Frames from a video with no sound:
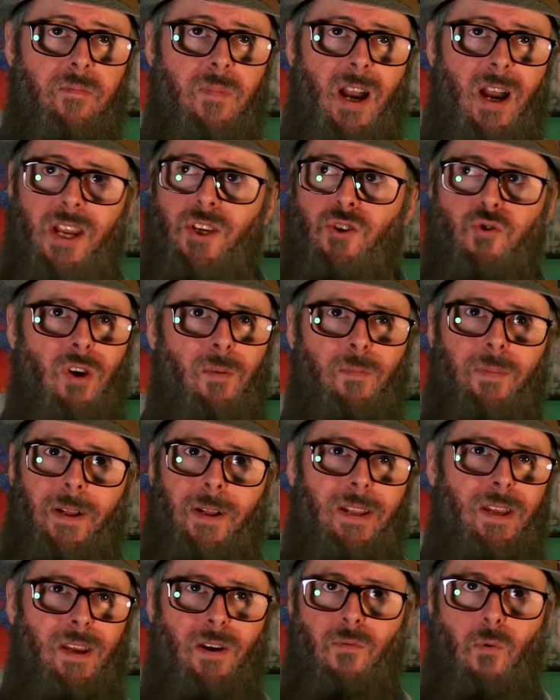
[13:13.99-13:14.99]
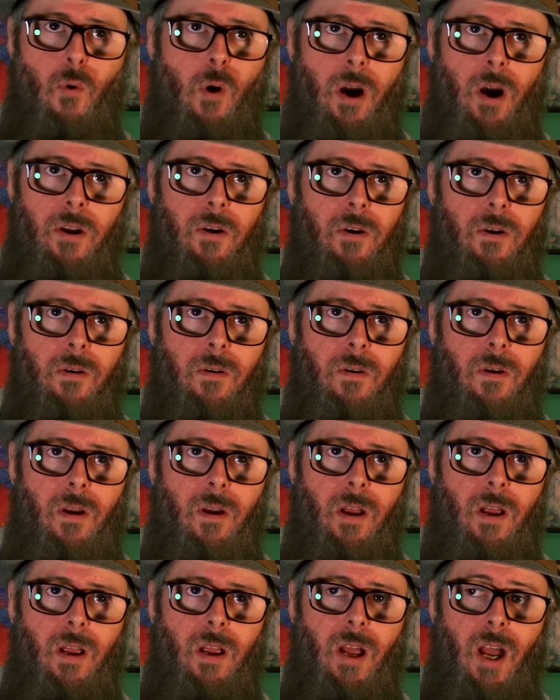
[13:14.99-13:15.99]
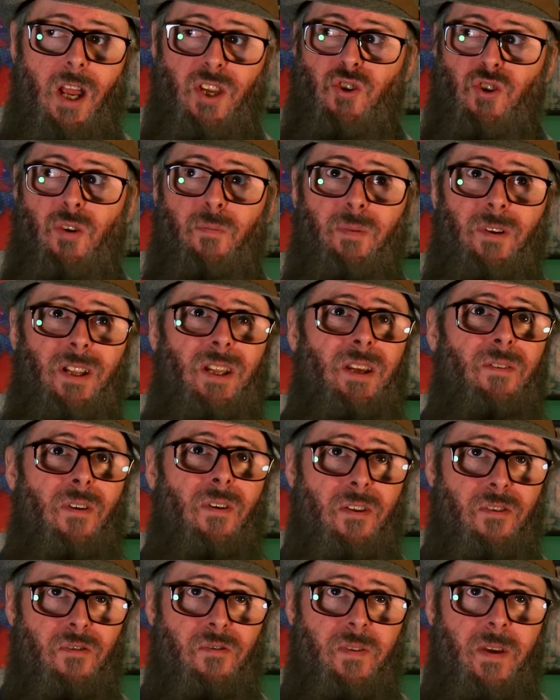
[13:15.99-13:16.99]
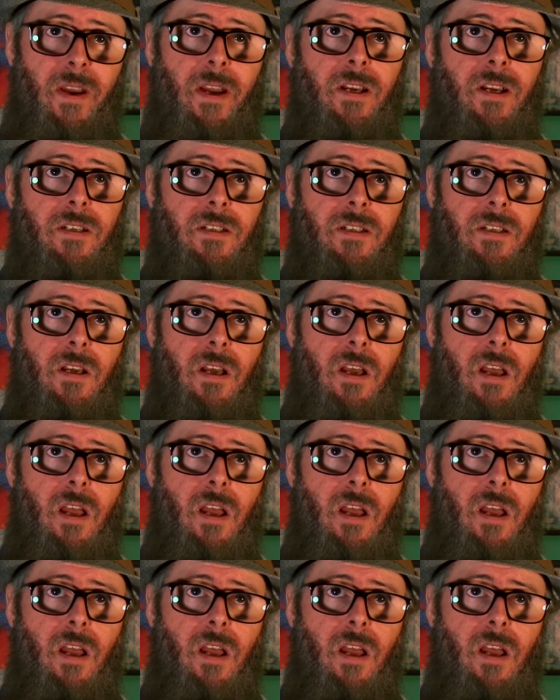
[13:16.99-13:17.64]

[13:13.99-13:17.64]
I drink plenty of water. I drink plenty of other things.